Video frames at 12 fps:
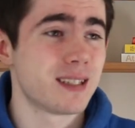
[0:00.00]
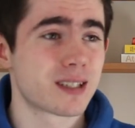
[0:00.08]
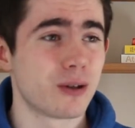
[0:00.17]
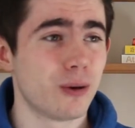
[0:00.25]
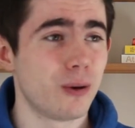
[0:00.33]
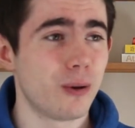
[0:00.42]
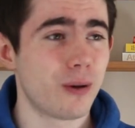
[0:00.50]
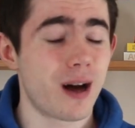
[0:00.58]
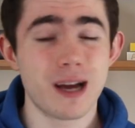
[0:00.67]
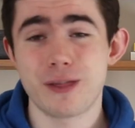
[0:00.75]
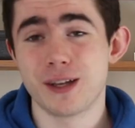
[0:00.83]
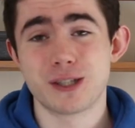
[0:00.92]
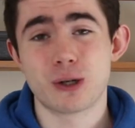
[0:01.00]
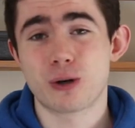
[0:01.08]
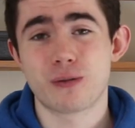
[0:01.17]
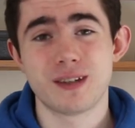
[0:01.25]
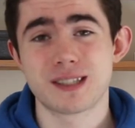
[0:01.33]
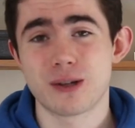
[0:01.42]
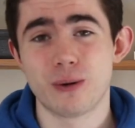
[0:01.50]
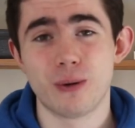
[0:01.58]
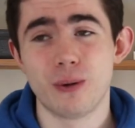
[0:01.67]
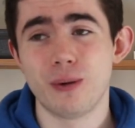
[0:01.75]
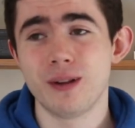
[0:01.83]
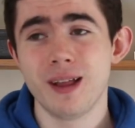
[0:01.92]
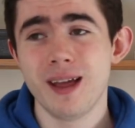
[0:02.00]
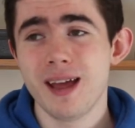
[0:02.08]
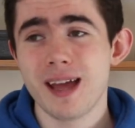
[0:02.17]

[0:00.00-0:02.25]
is cool, I think geography is cool.